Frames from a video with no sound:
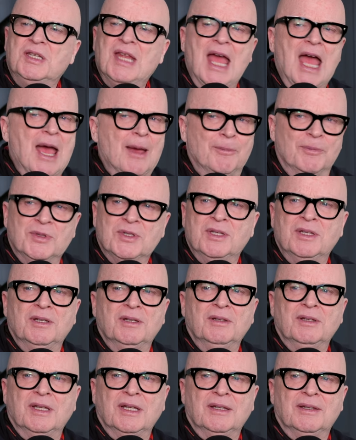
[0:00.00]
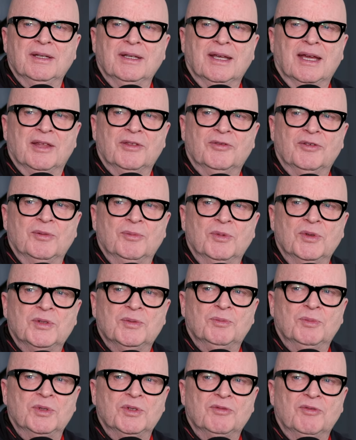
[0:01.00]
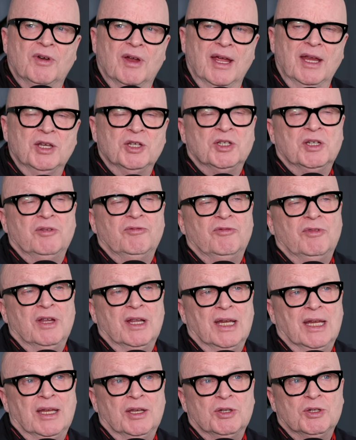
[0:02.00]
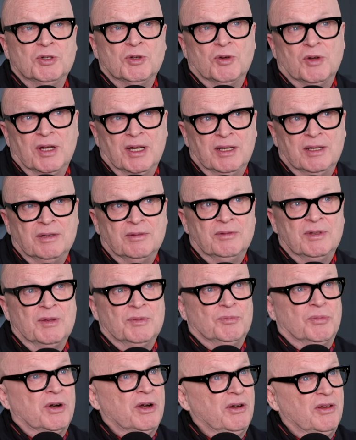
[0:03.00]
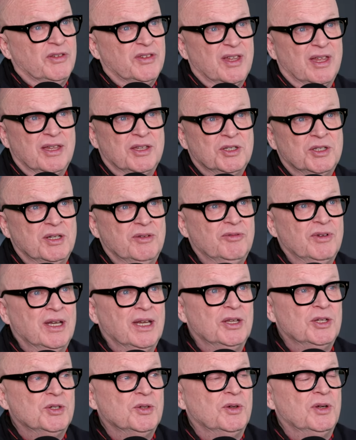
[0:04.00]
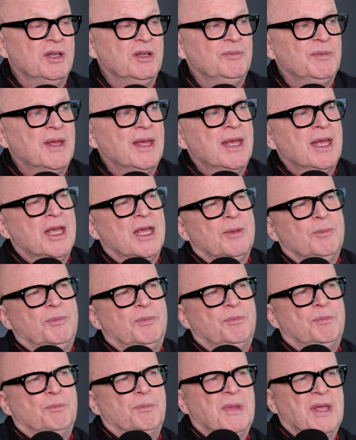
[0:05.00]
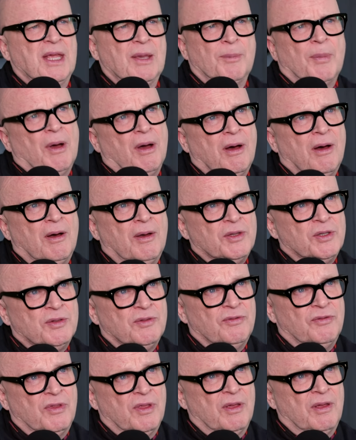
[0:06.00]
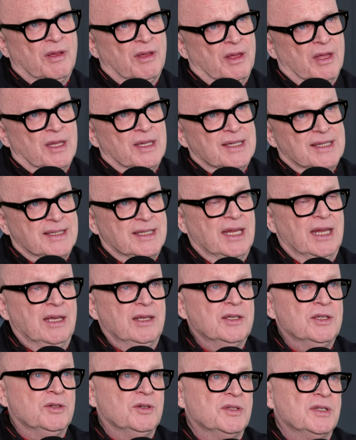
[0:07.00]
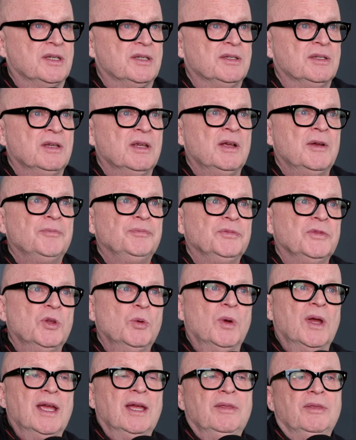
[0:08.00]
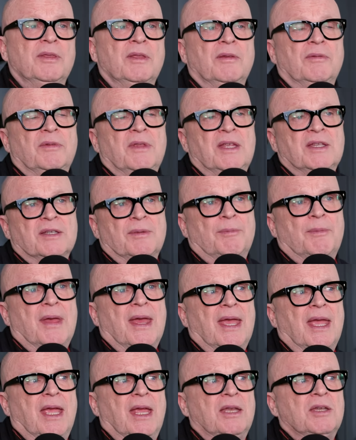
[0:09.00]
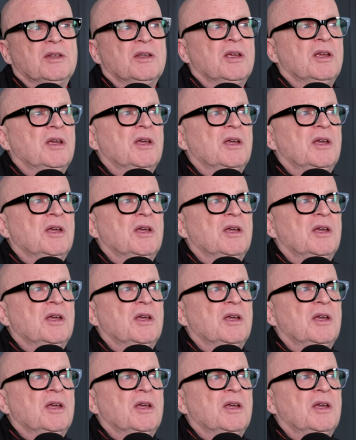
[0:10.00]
absolutely that Catherine was right. She really enjoyed this process. She really enjoyed being a part of the scenes, because as the way that these are made,